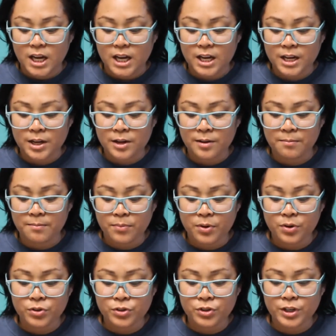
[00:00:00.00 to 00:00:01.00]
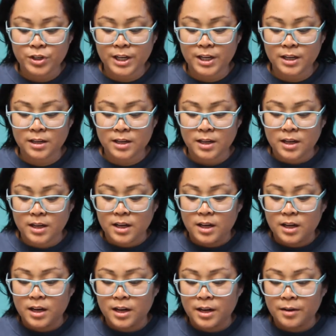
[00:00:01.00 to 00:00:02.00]
And compulsion
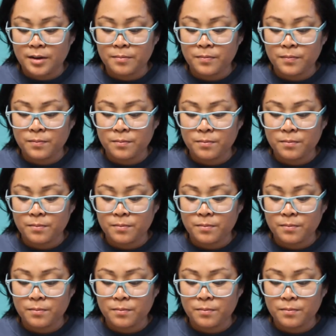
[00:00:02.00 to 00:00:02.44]
um,